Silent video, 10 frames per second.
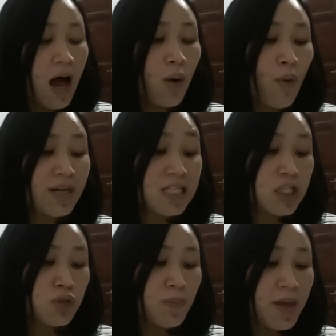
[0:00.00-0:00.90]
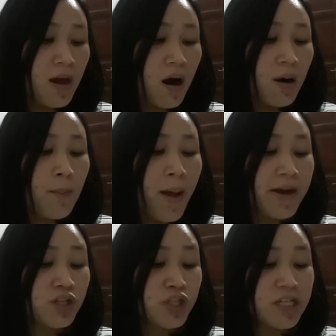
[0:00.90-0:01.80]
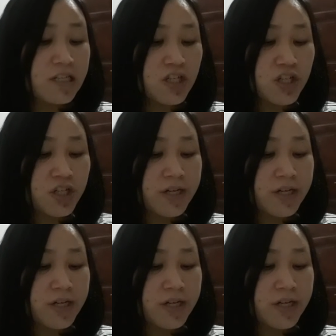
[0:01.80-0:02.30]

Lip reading: I wanted to be a better teacher,